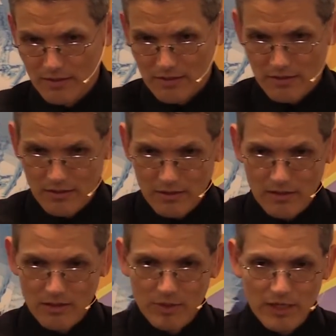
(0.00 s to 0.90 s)

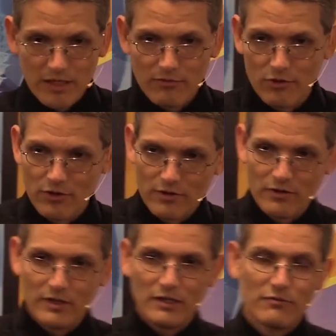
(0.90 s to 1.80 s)
Anybody ever
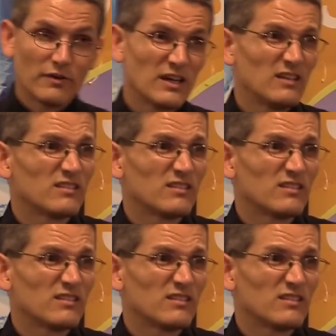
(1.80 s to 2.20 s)
heard the advice